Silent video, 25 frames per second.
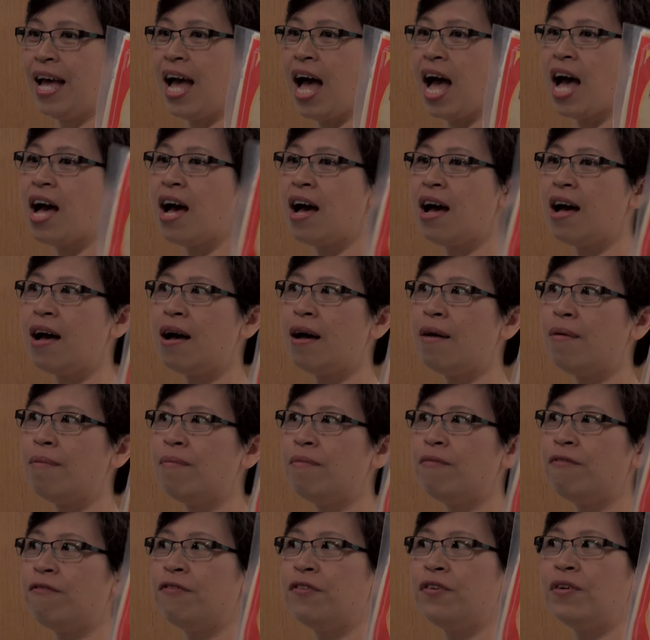
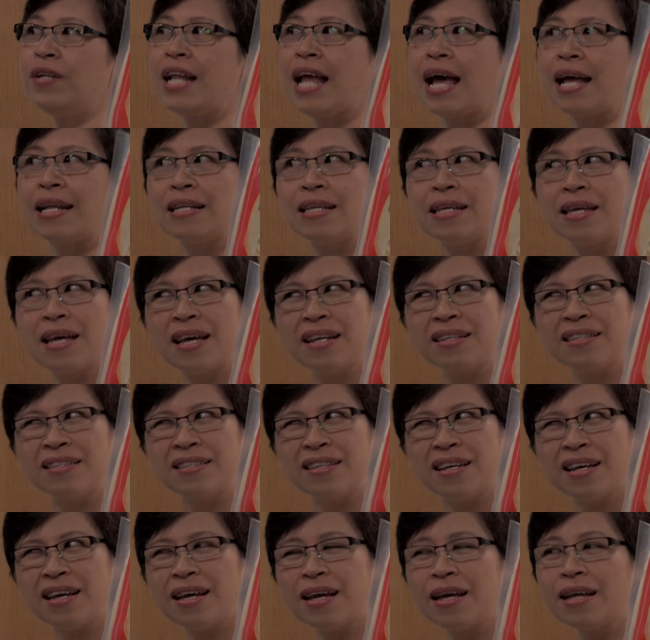Foodland
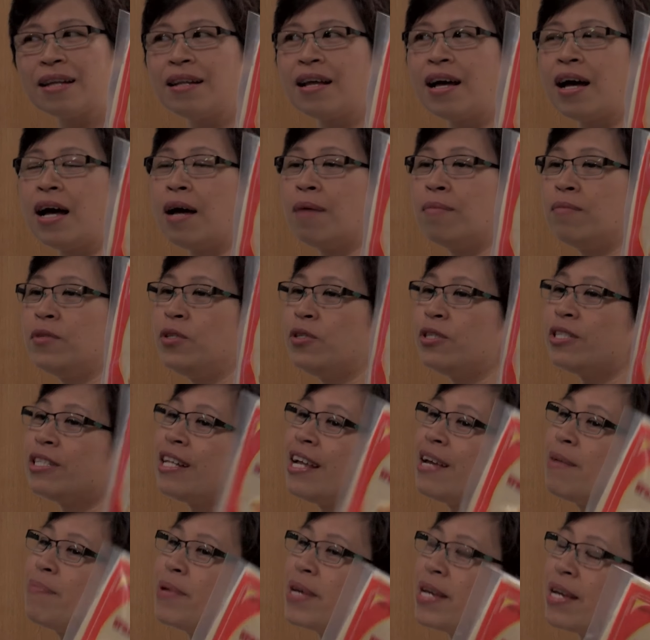gets it.
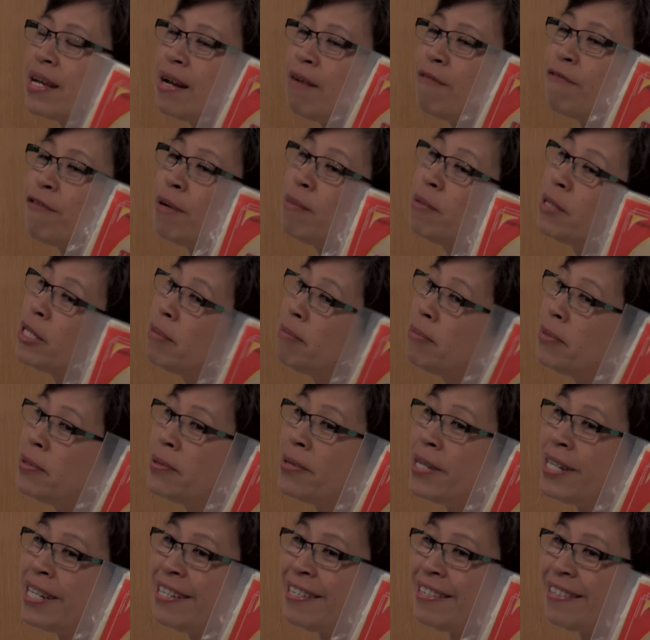Usually I pick it up from
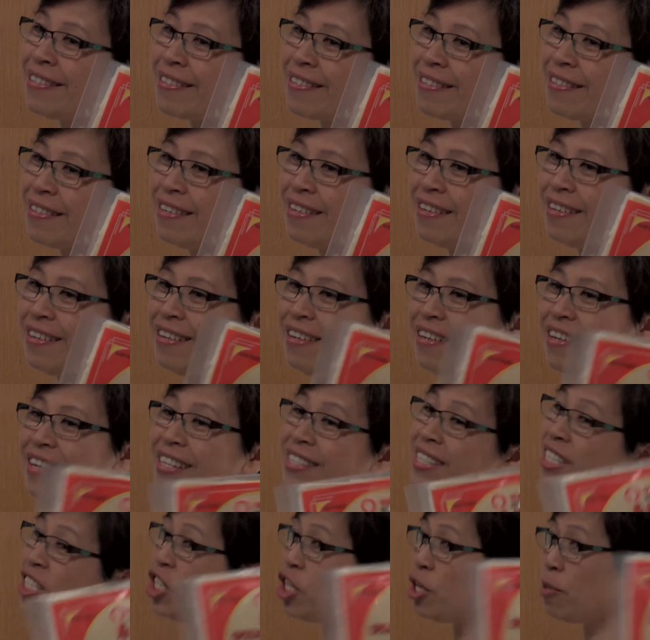Tamura's.
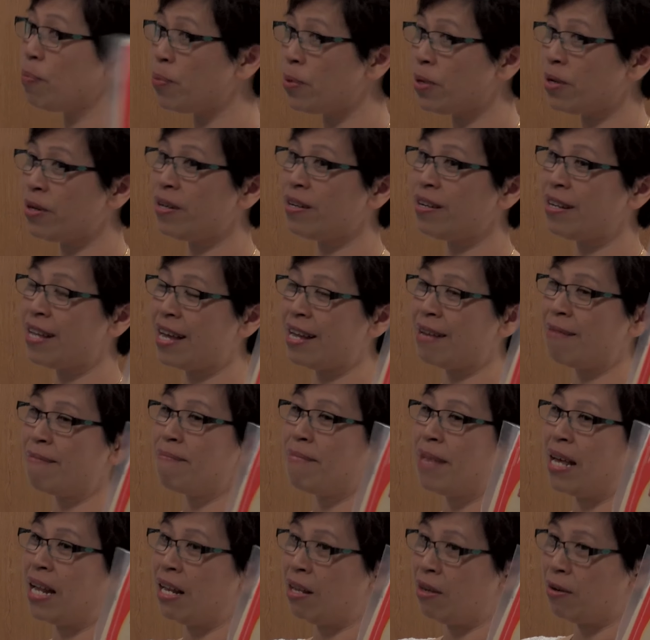It's cheaper
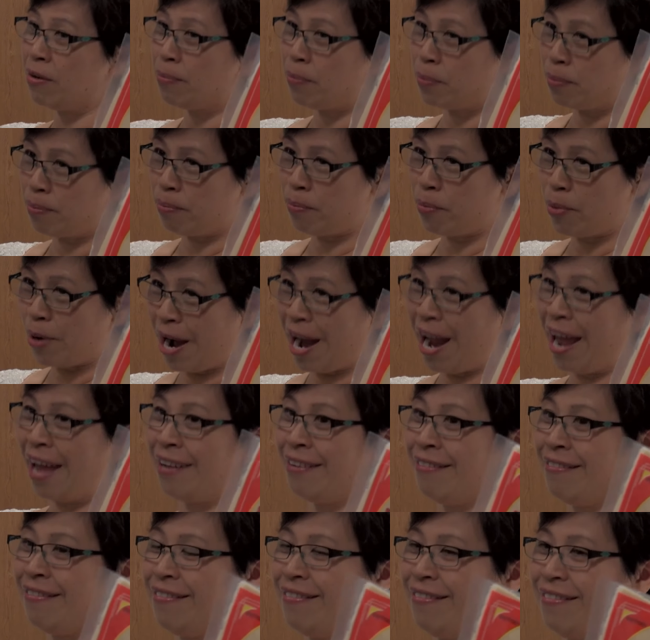than Mellow
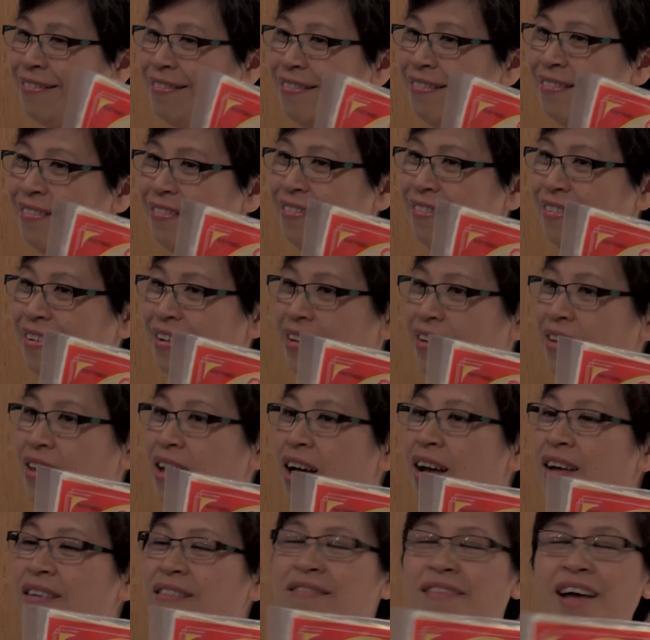brand.
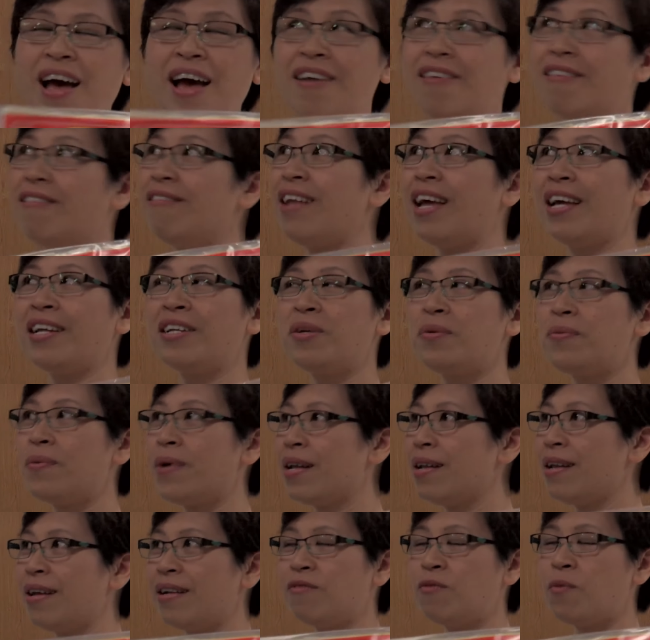Yeah, I don't like the one at